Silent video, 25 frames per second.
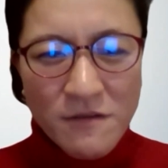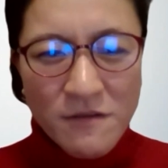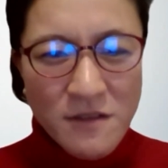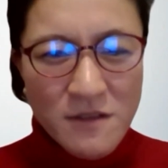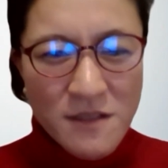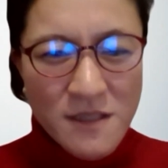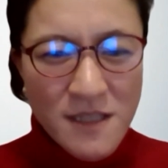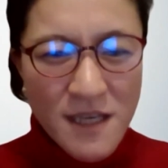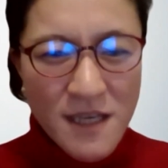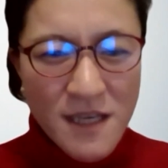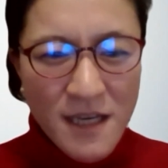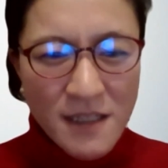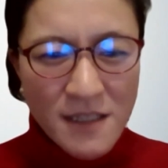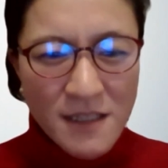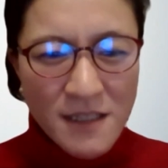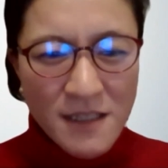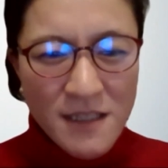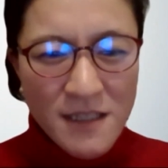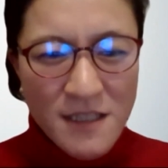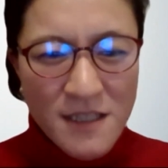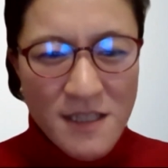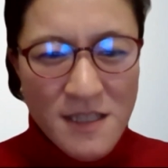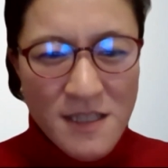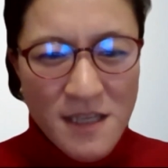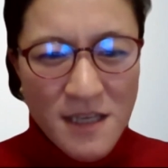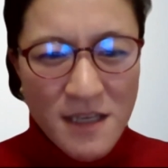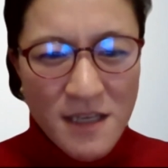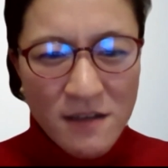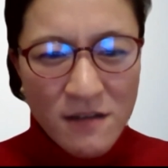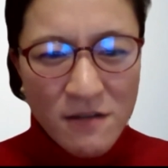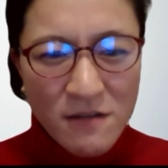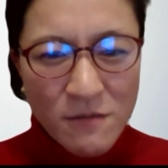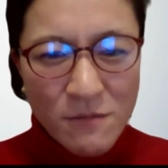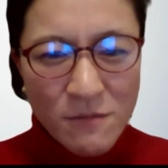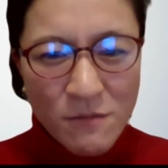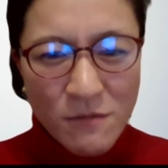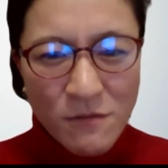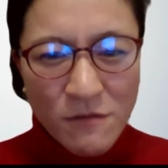societies and
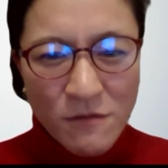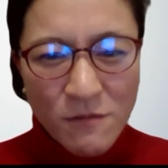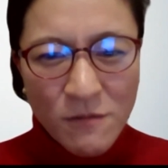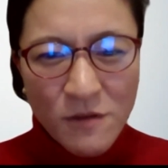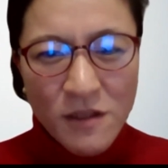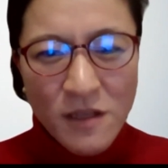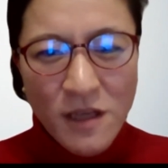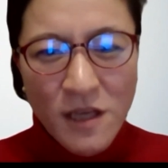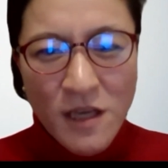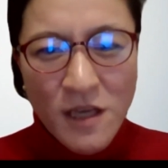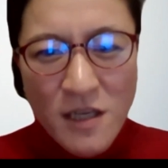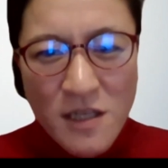of movement.